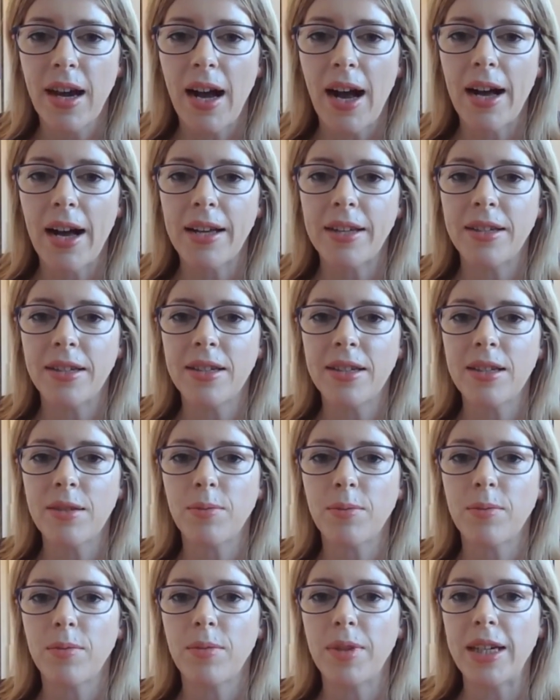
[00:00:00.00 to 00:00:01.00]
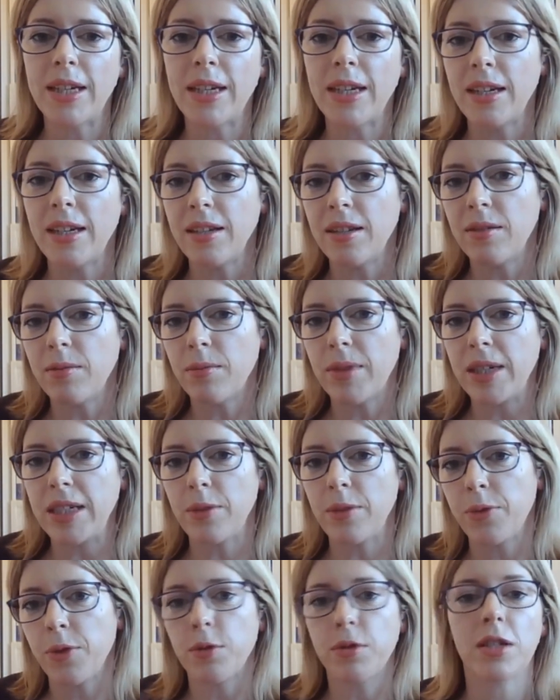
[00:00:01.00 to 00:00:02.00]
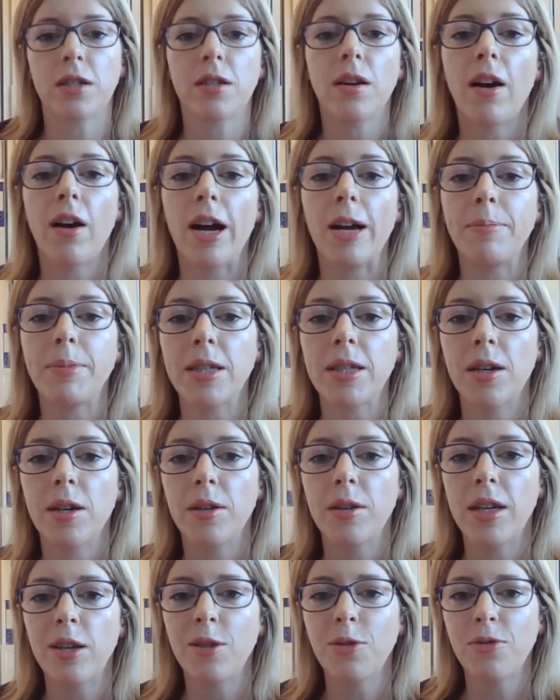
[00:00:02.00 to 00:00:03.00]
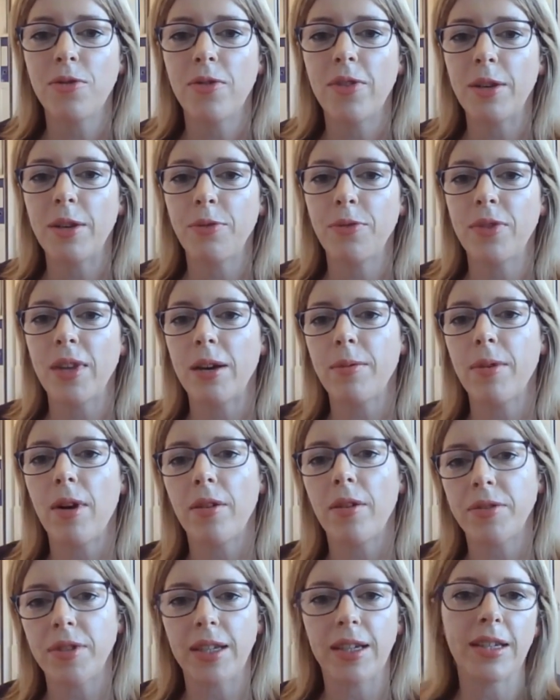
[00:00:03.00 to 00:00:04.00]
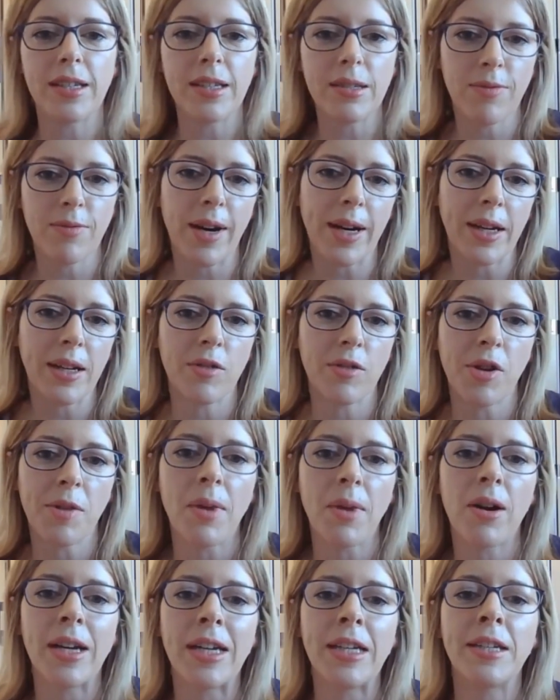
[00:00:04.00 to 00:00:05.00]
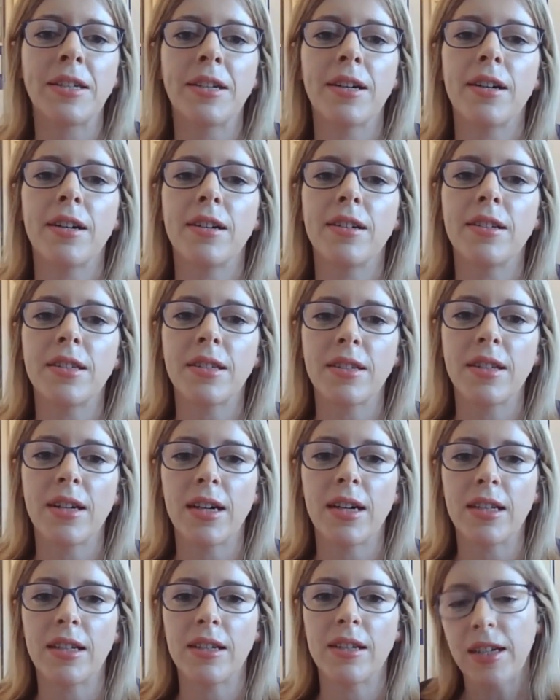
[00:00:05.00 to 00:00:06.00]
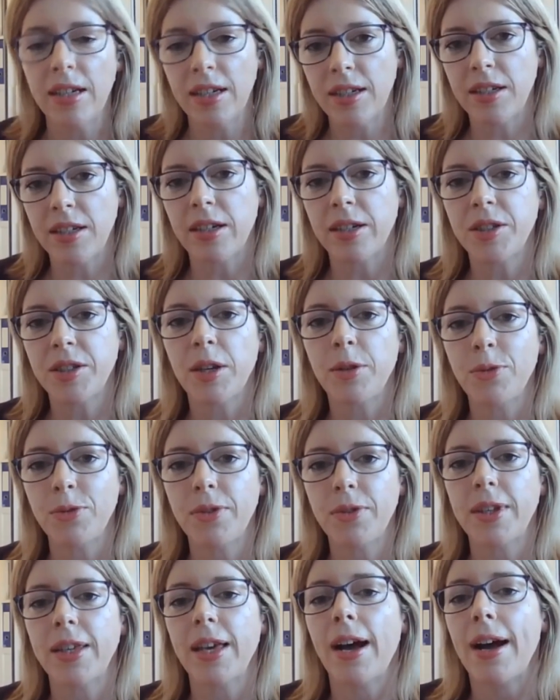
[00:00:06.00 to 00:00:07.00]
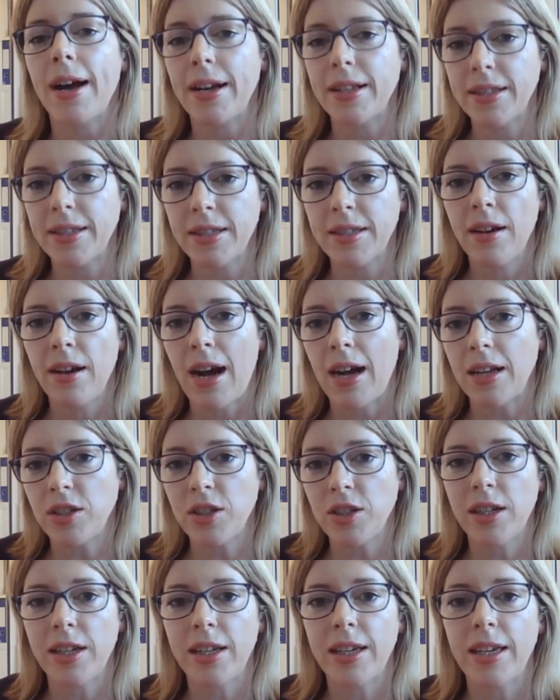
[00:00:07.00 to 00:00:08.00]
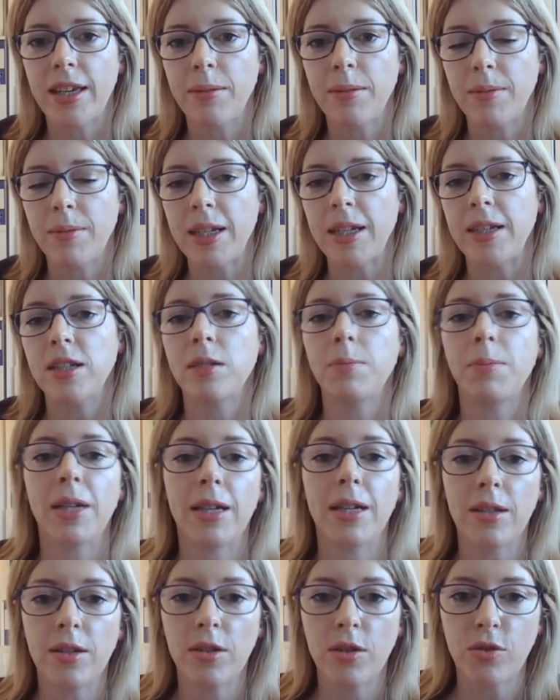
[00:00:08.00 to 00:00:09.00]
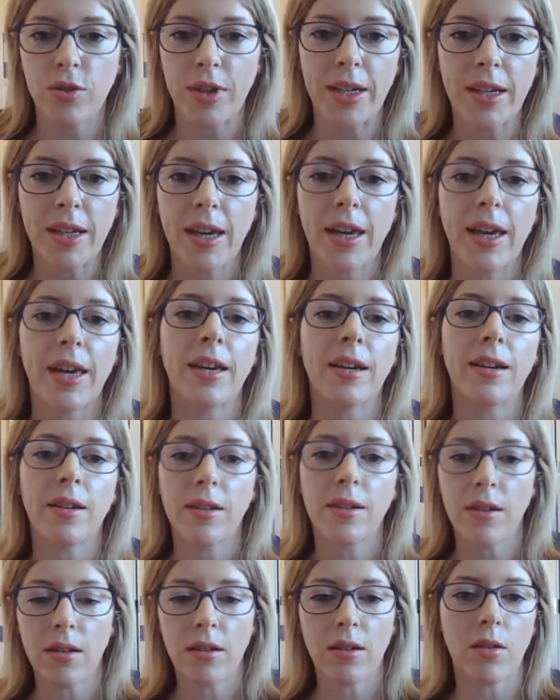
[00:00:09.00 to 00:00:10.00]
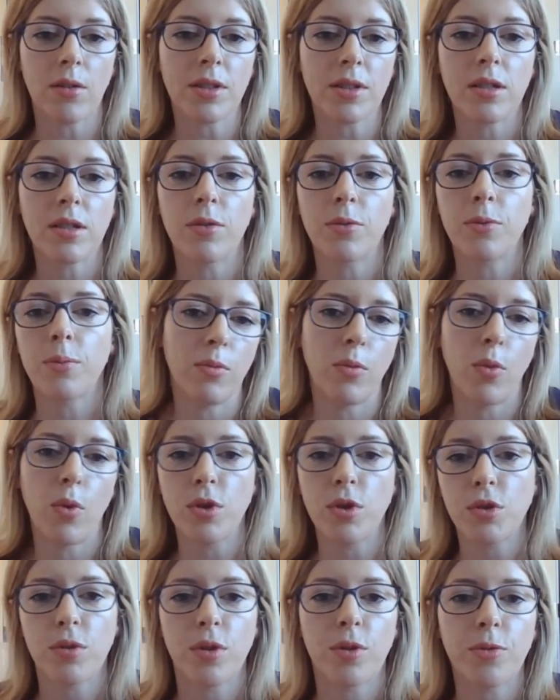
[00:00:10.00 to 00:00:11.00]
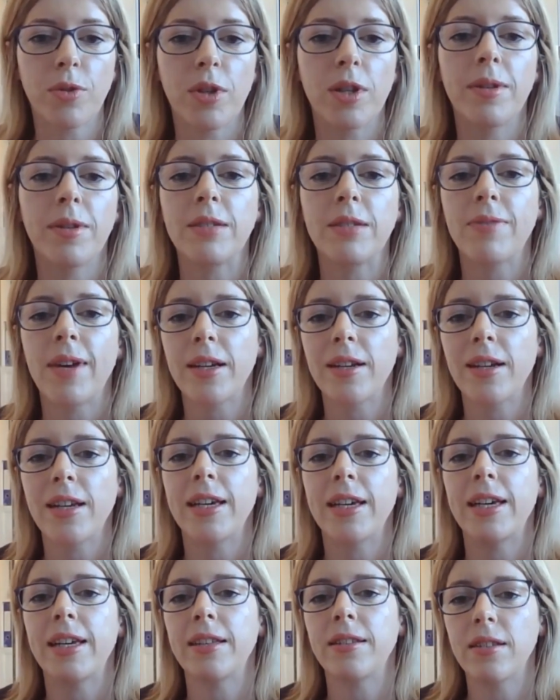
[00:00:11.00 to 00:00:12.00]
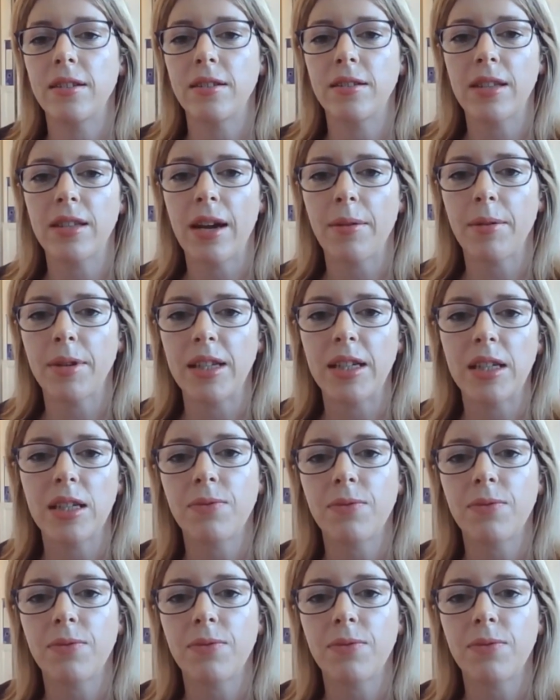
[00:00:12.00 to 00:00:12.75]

and we default to type. So if there aren't these regular reminders that, don't forget, actually we need to be drinking lots of water or fluids regularly, that there are these